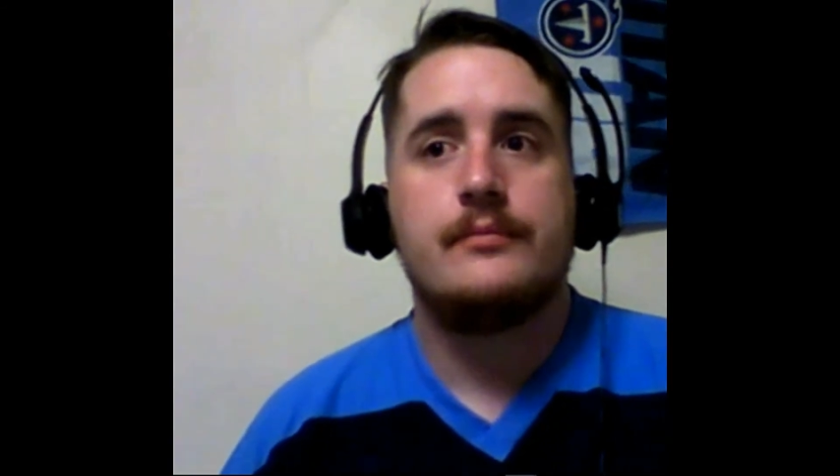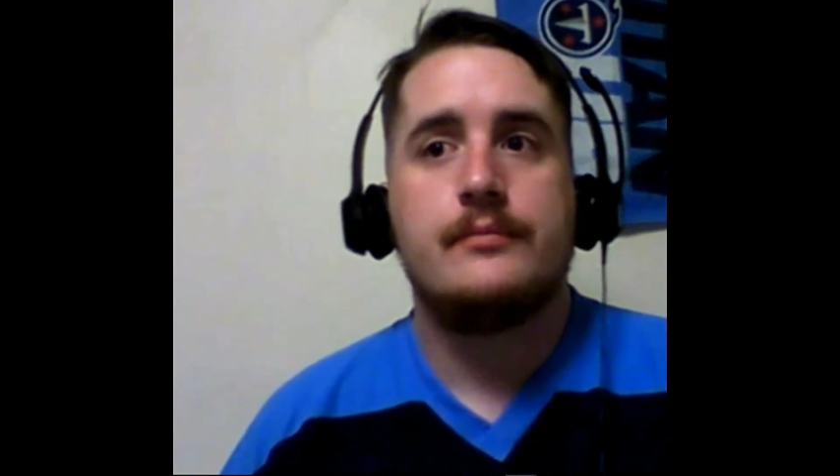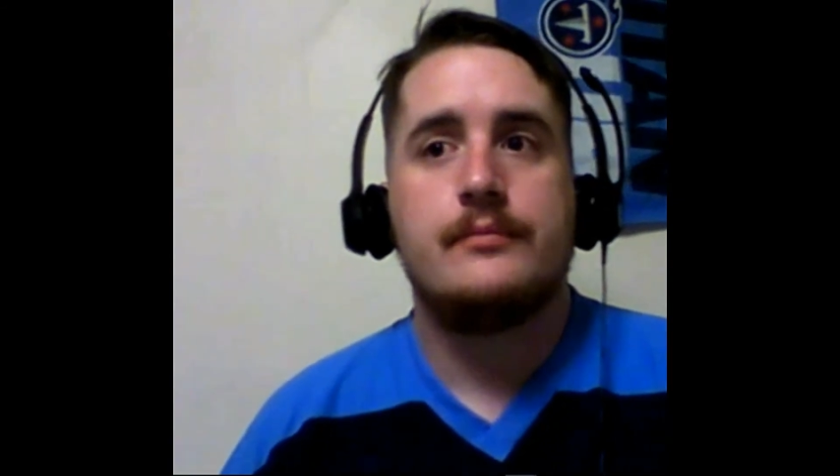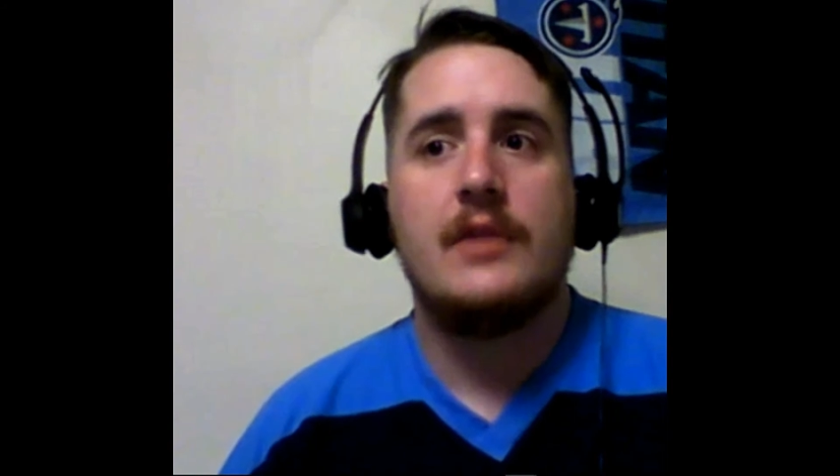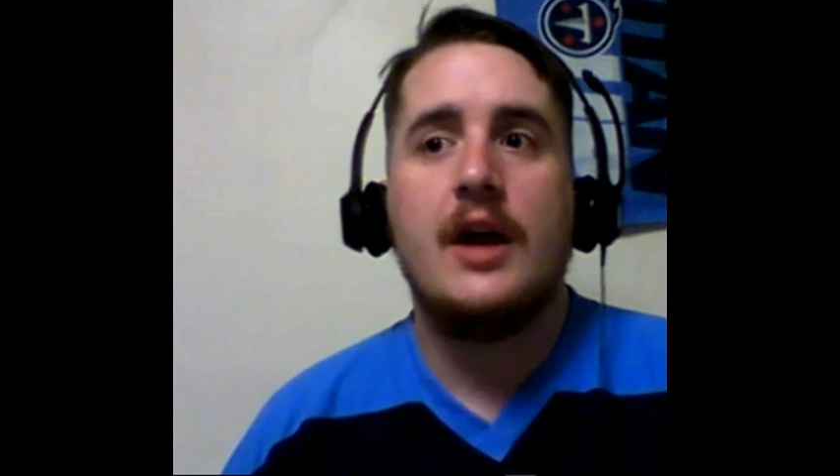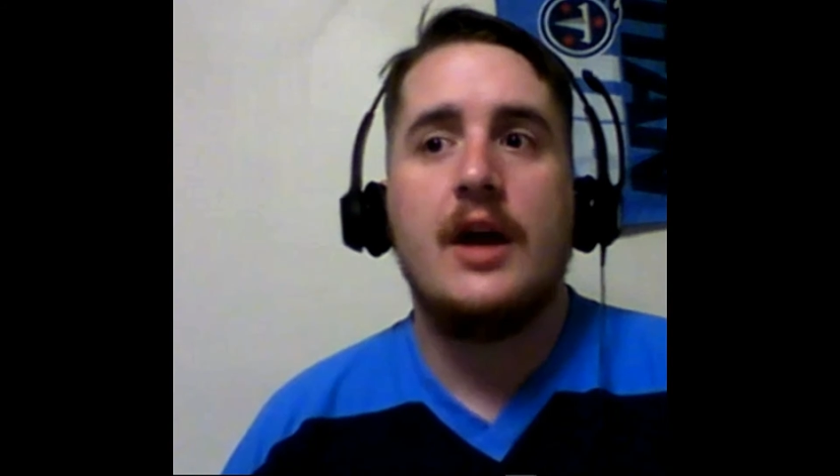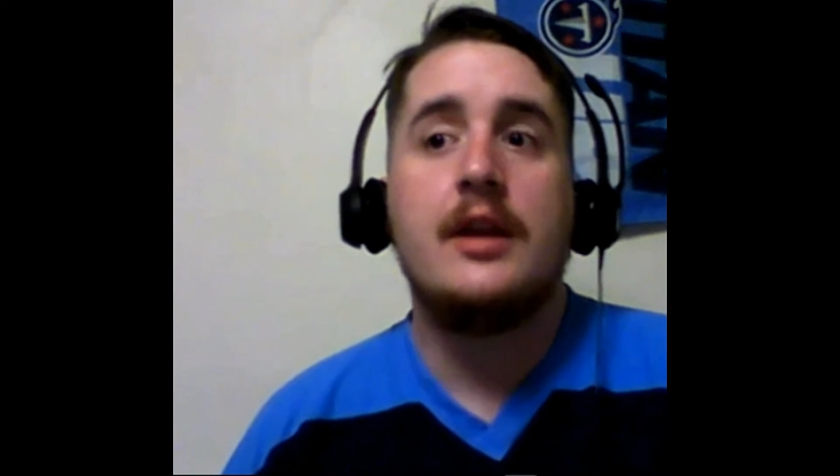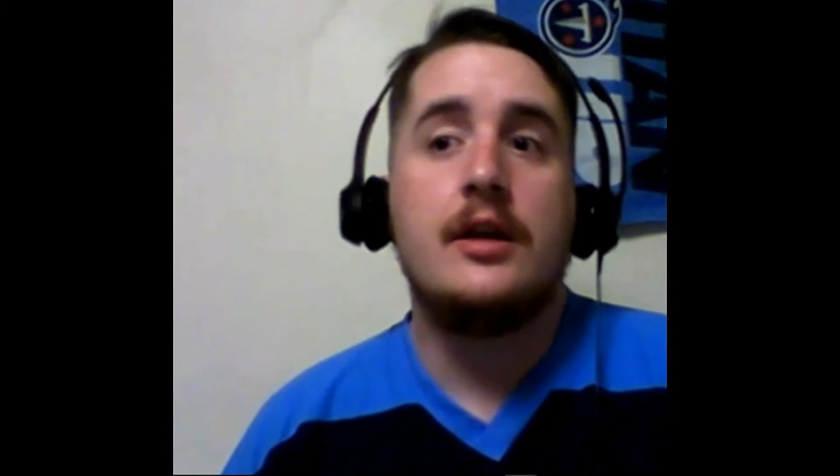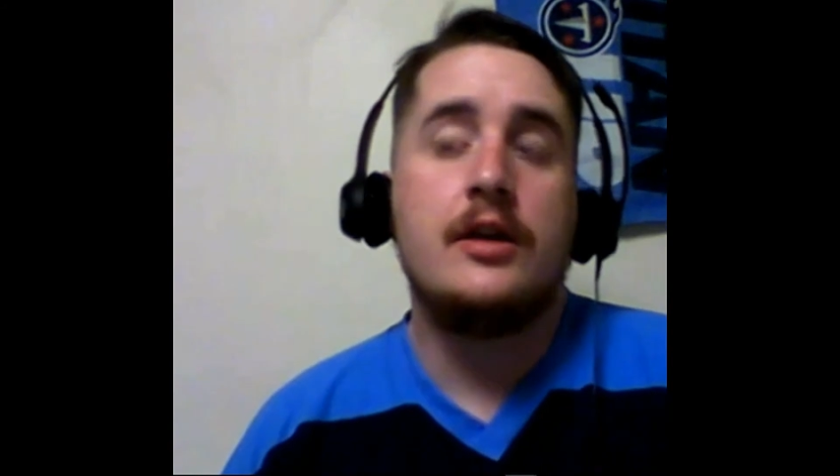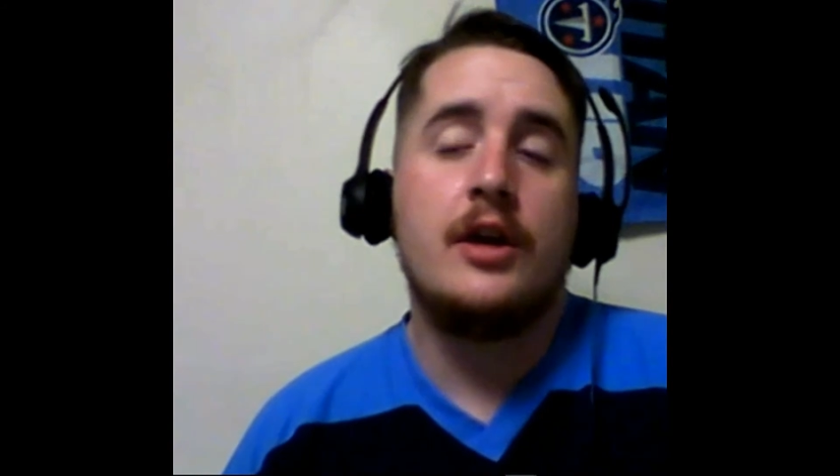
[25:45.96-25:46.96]
and, you
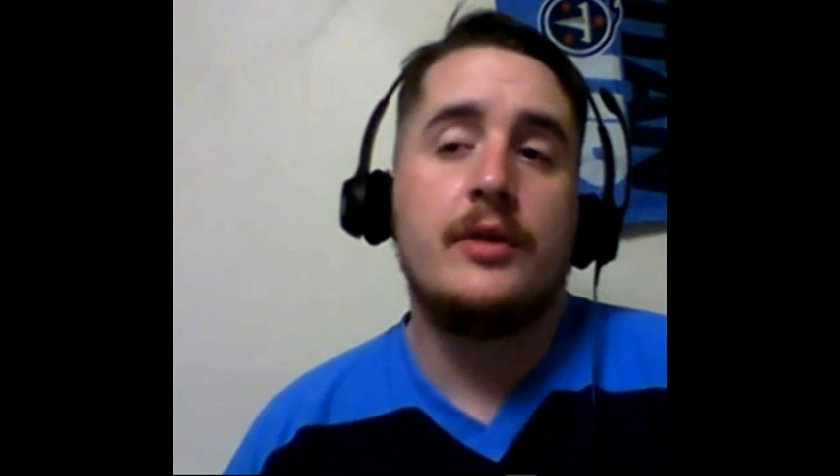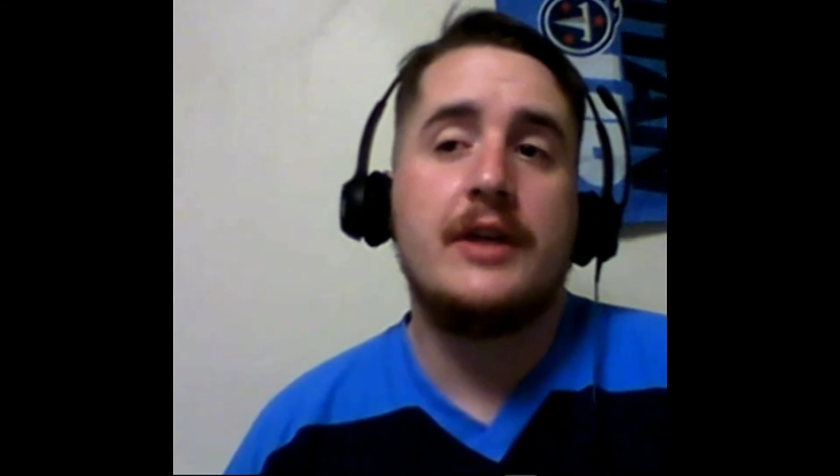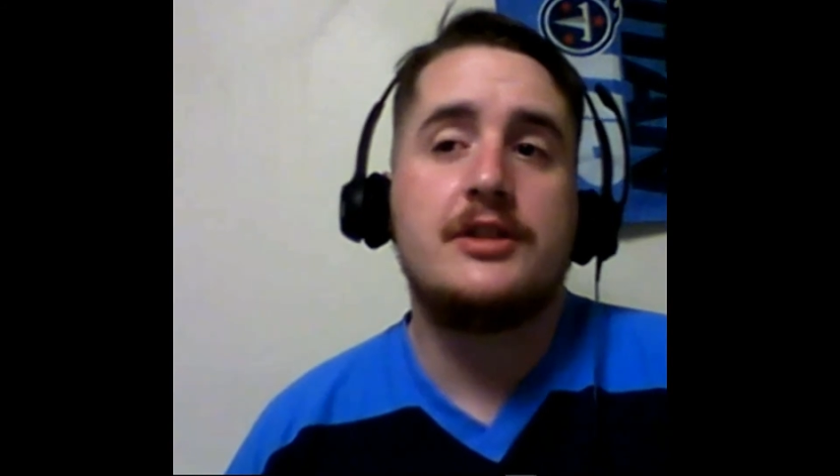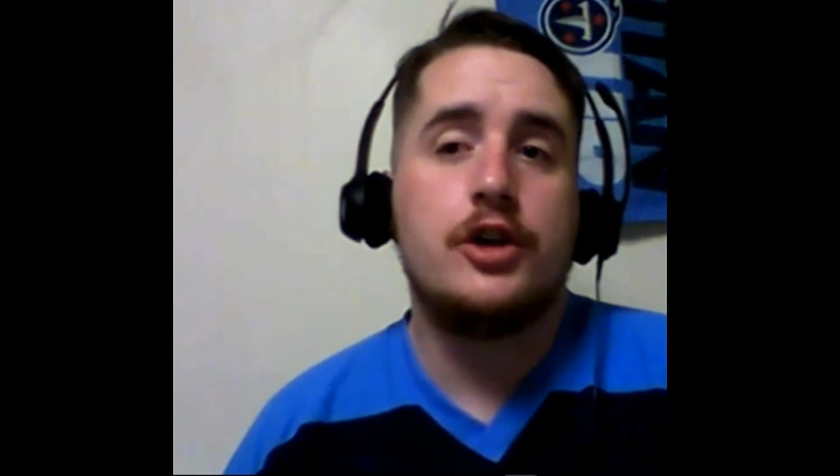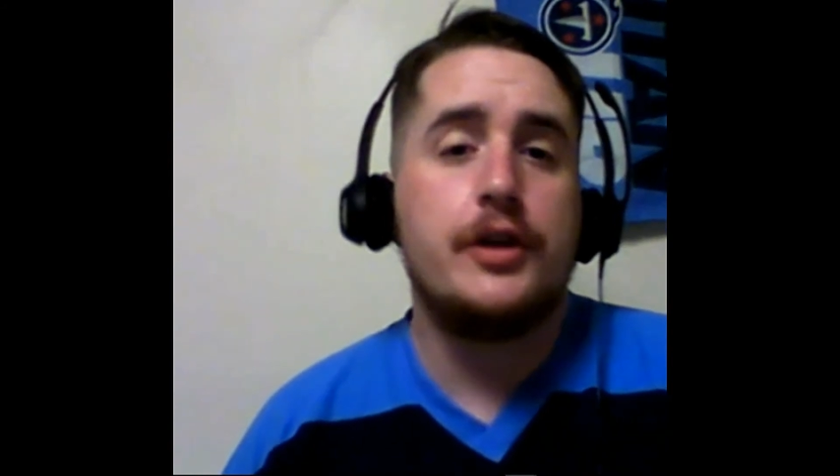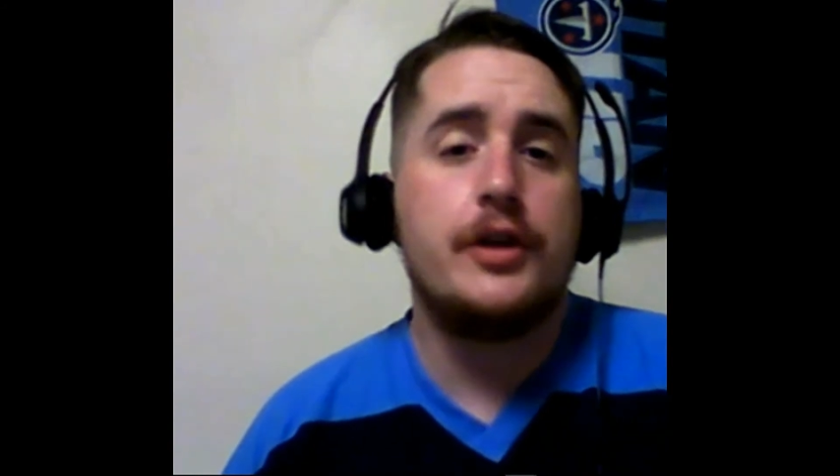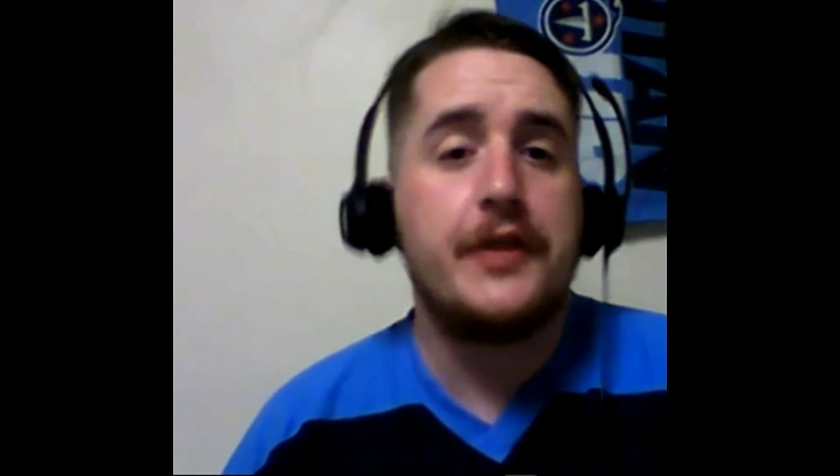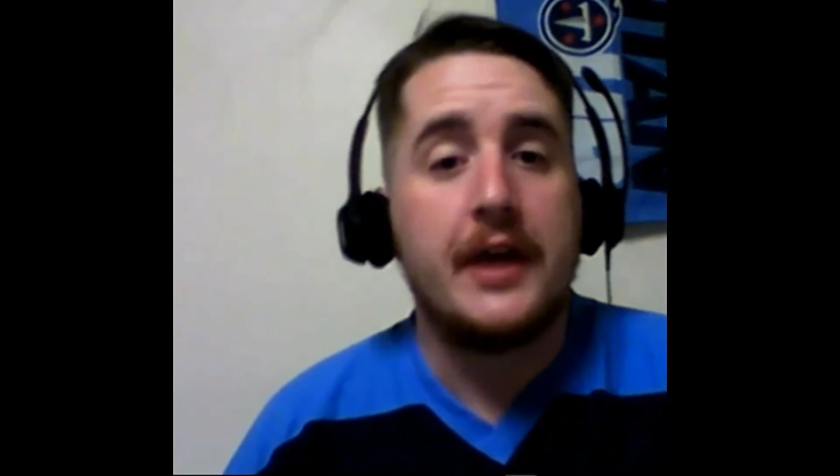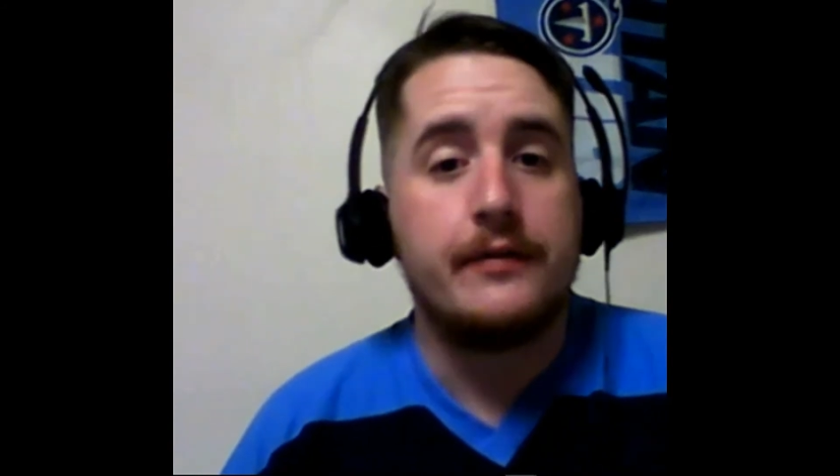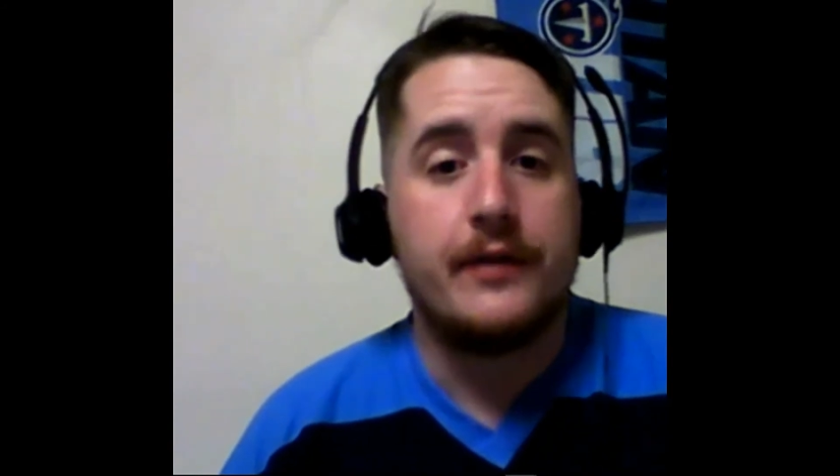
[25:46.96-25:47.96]
know, that's a good thing for us.